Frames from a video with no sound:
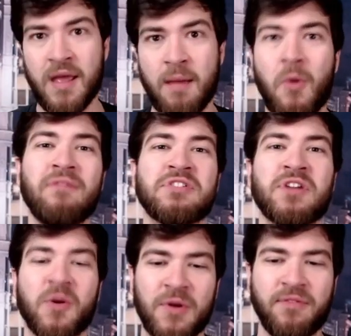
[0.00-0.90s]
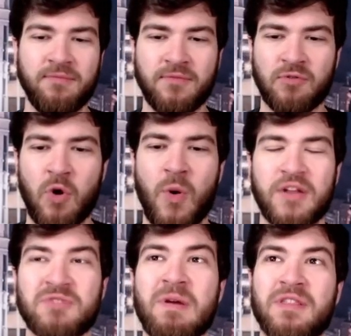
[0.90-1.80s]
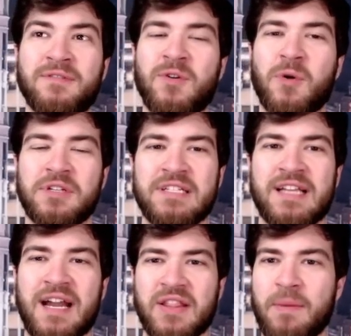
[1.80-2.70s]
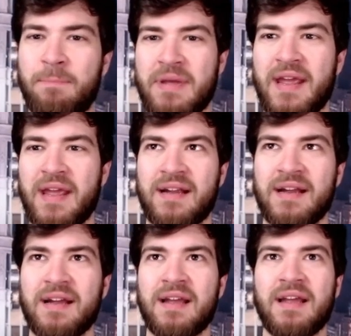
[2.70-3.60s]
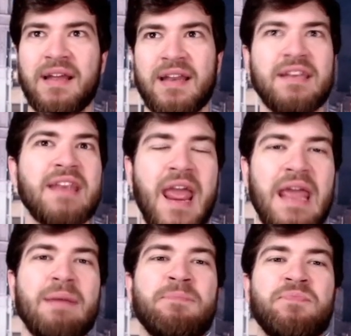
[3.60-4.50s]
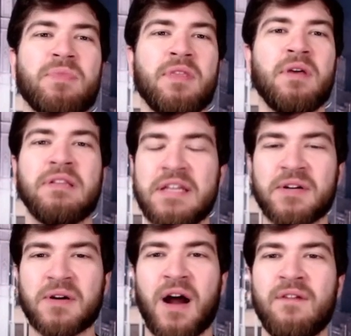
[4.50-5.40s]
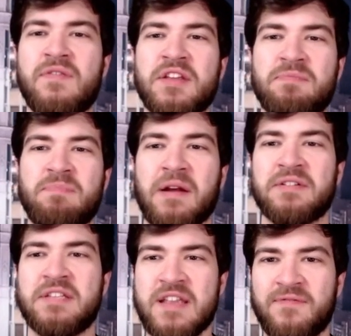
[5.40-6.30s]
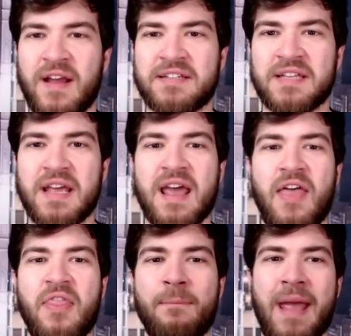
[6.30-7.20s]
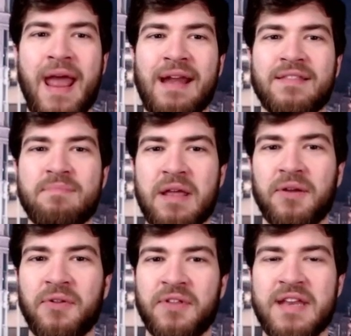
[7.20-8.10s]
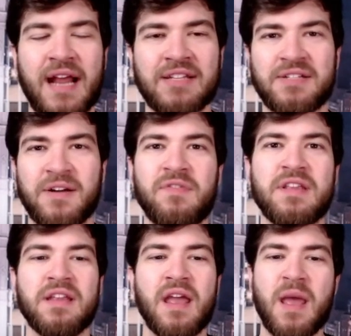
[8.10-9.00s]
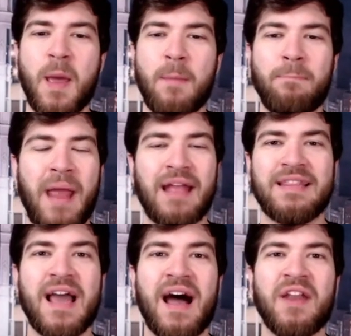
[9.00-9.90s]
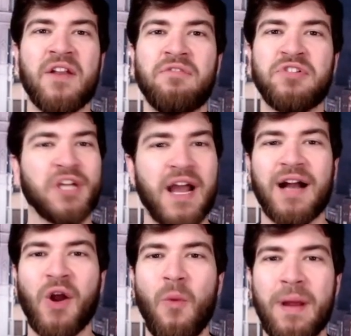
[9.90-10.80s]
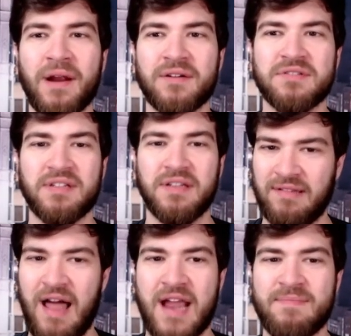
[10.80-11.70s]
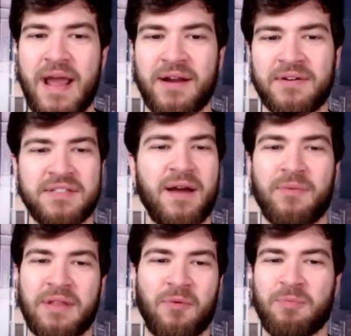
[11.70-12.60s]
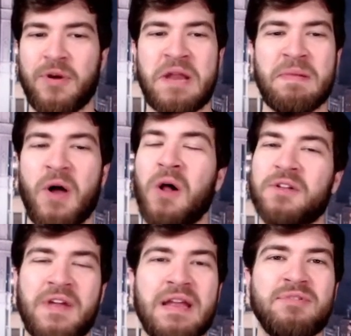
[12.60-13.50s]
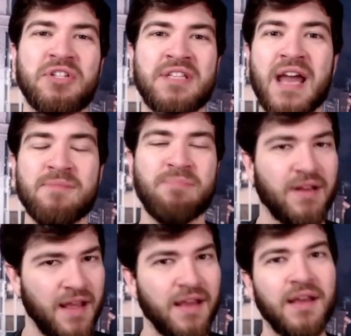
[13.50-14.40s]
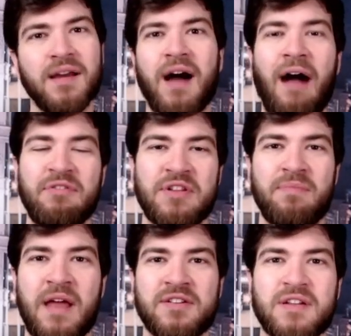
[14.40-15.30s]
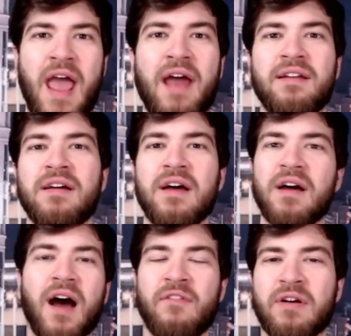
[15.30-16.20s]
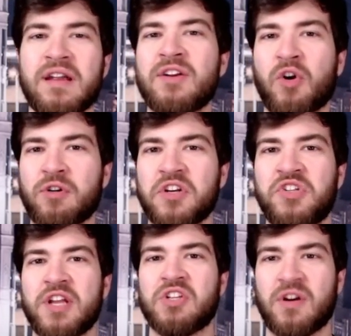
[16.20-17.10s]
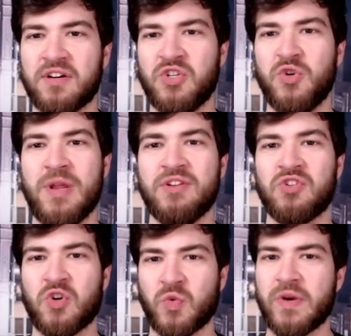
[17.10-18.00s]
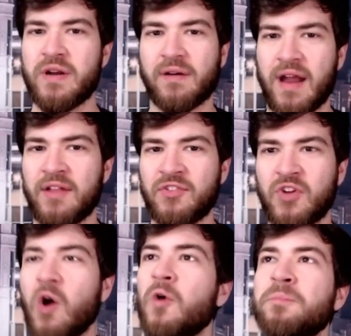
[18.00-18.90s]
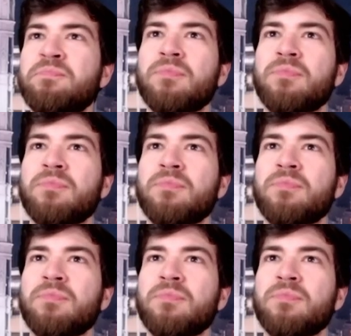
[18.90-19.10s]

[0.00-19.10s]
We have to start with Roquan Smith, of course. He's kind of the big name, the leader of this Bears defense, the man in the middle, the next of the pantheon of Chicago Bears linebackers. Not that we're putting him in the Hall of Fame just yet, but obviously has had a very encouraging start to his career. And so